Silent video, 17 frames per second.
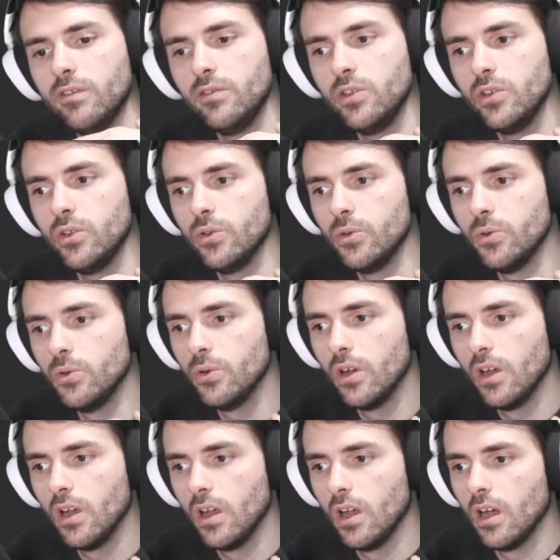you,
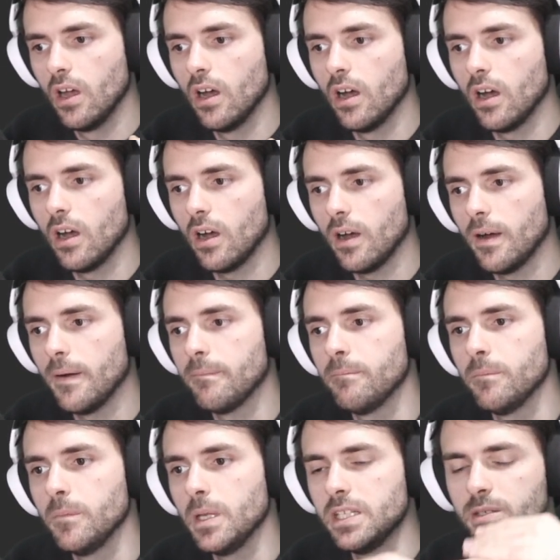
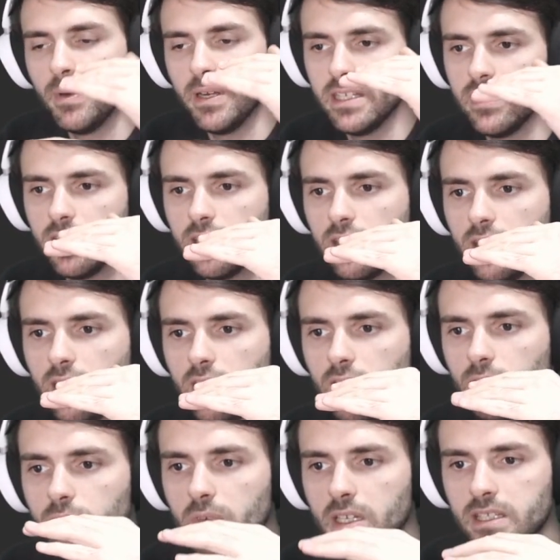
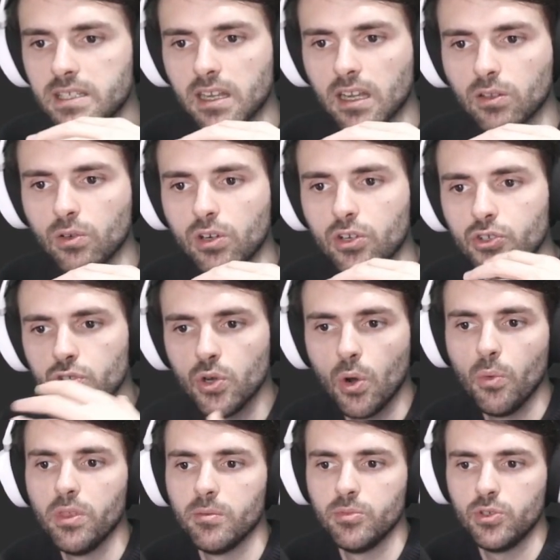it's not gonna
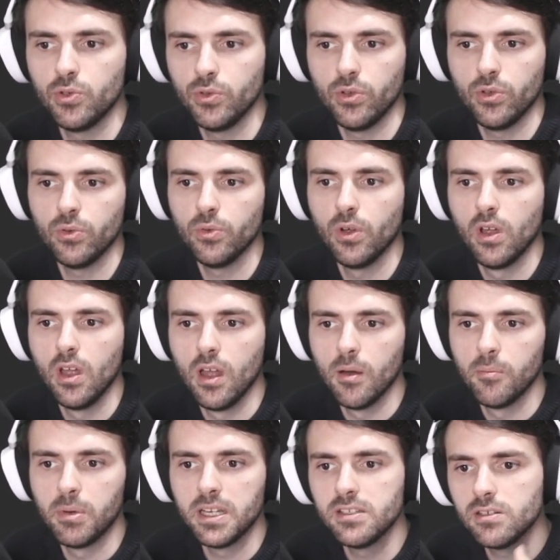show them to you,
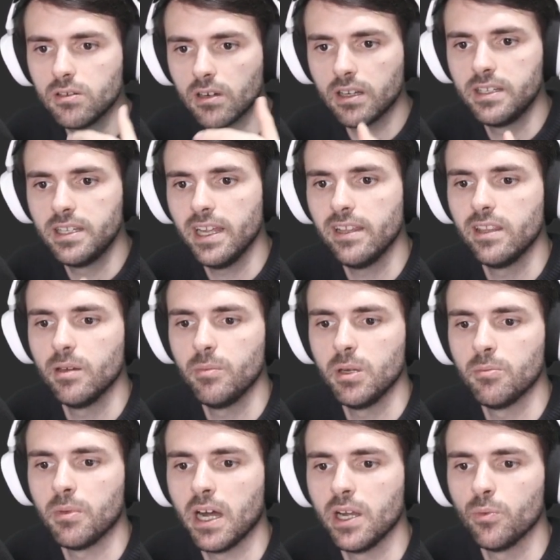but it's gonna take them
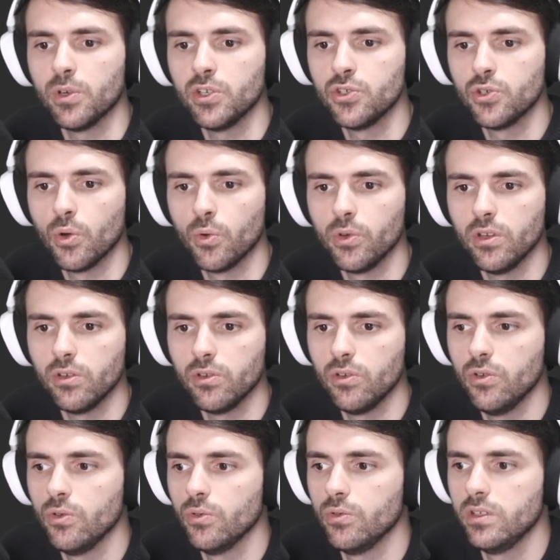in mind when showing
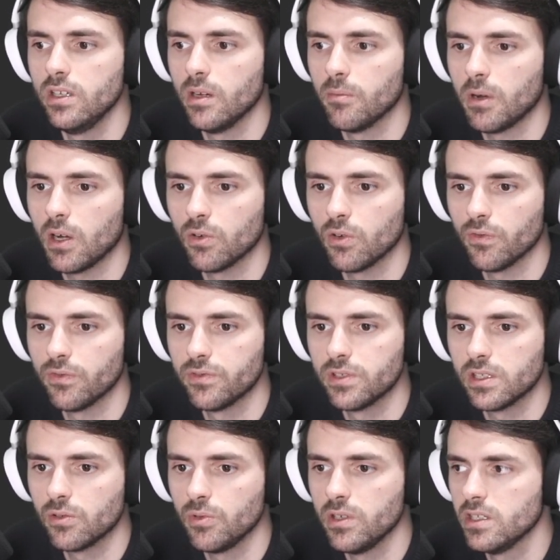you the amount of
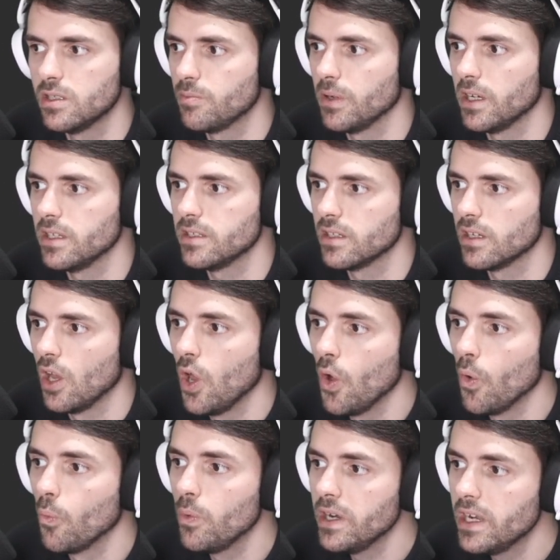screen space
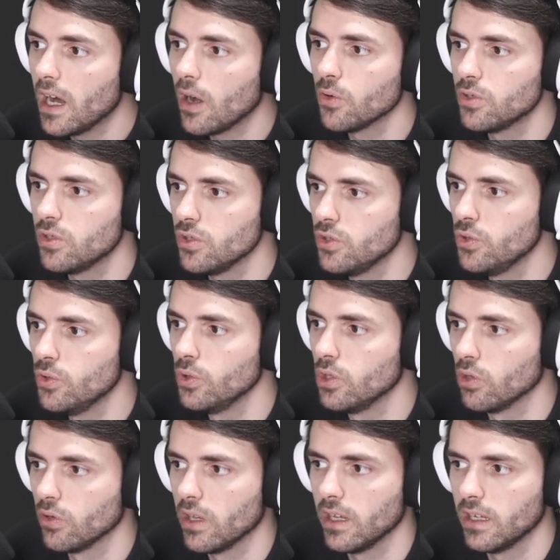without you
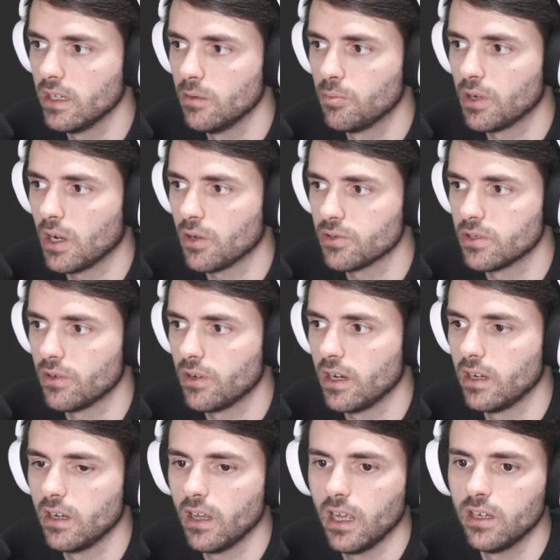looking at the browser
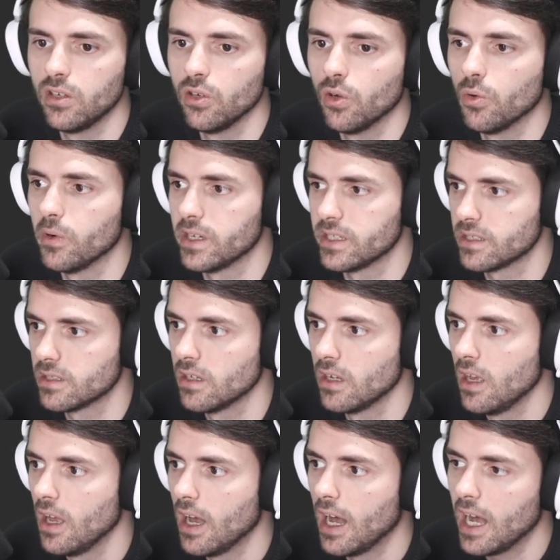and OS.
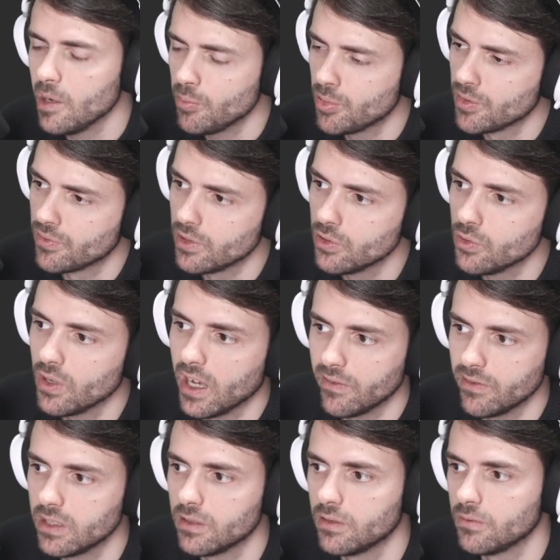I prefer to
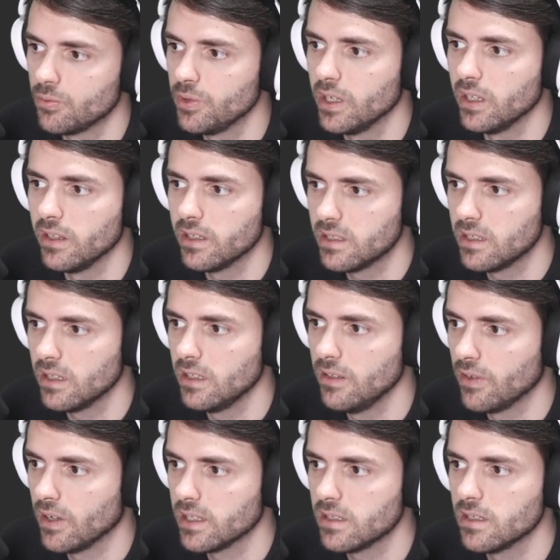have the realistic
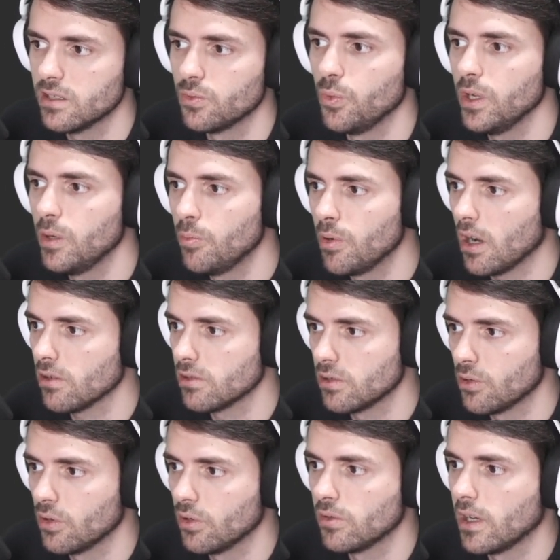devices with
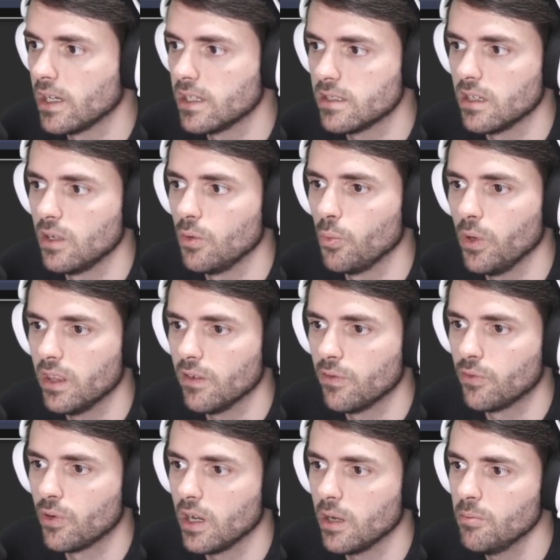browser and OS and with a
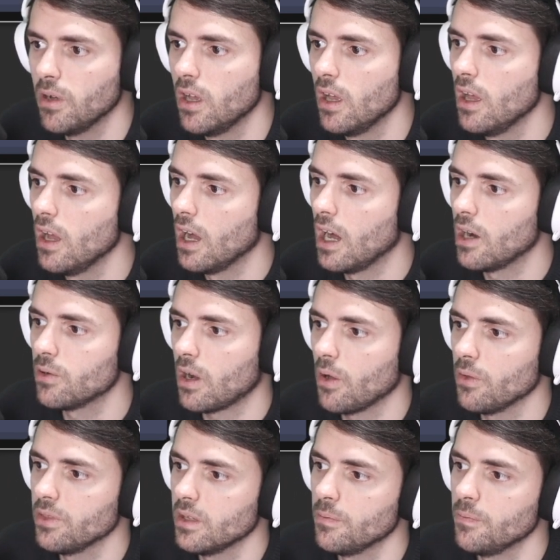frame
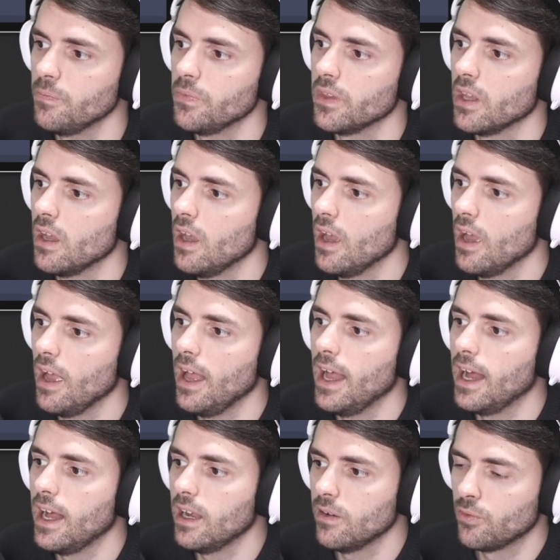around them.
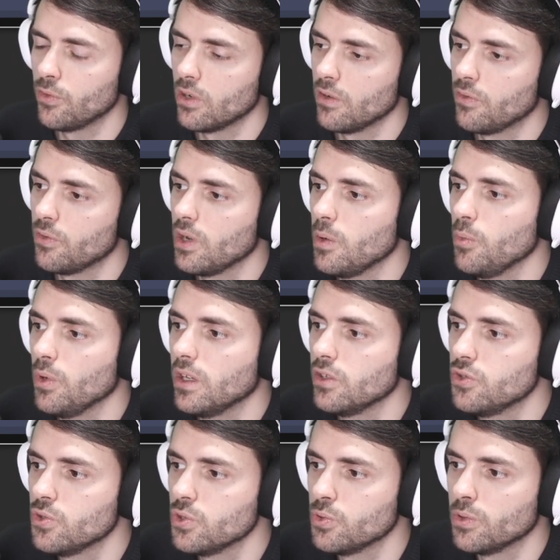And for the frame, we
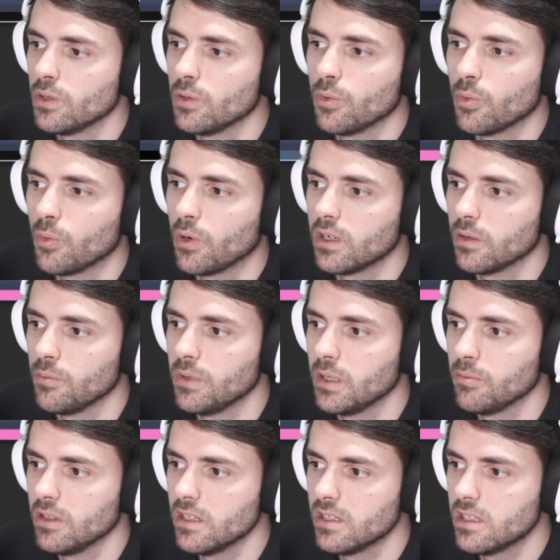can choose whether we want a
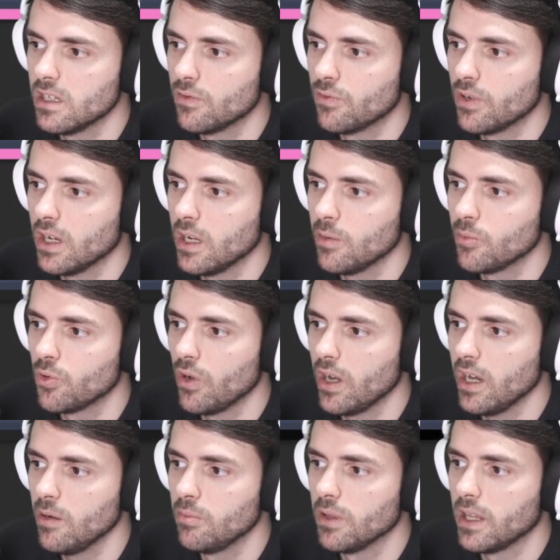minimalistic frame,
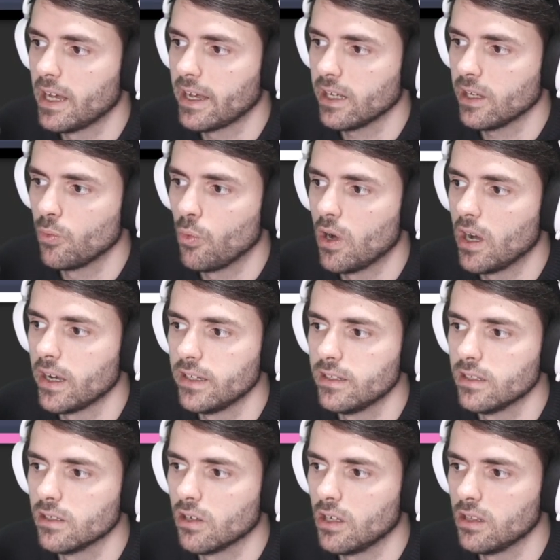gray, black,
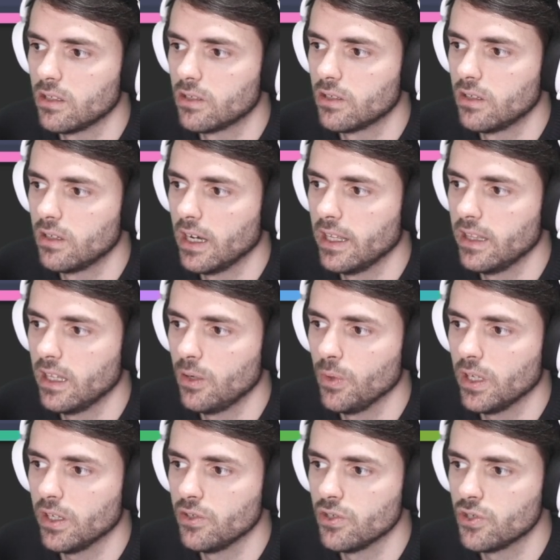white, color, and then
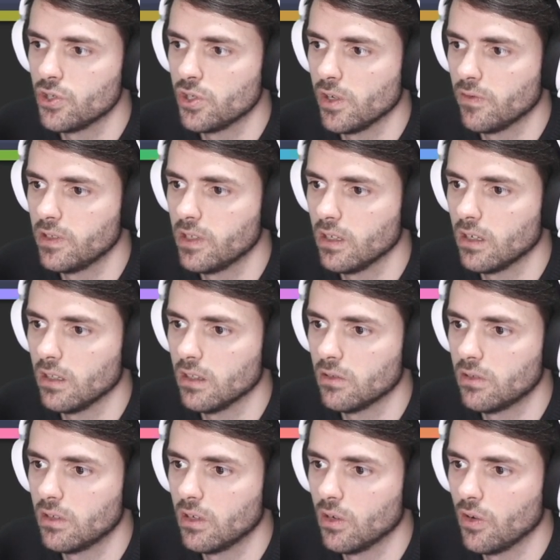we can just shift the
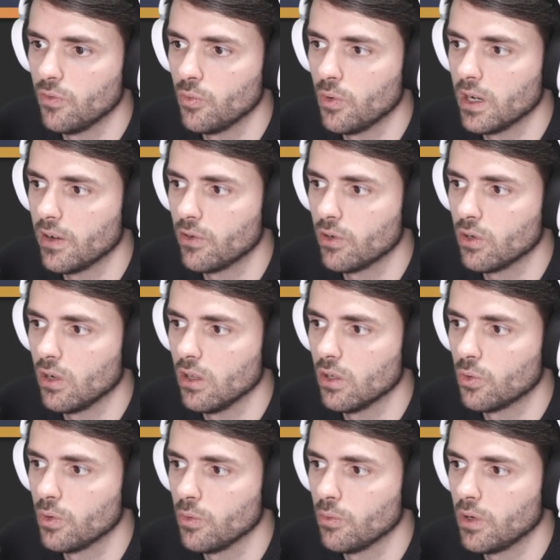color of whatever
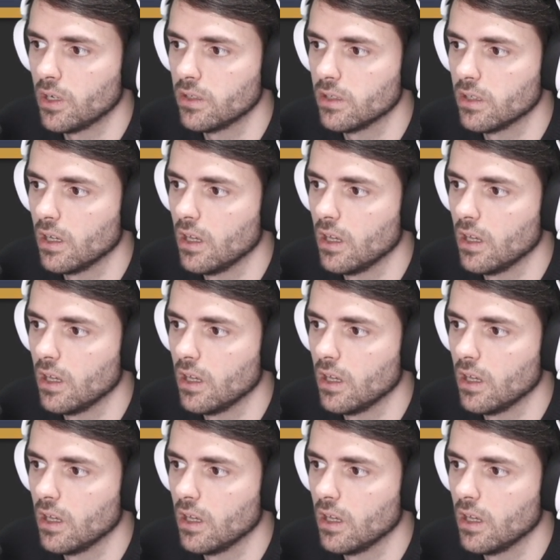color we want.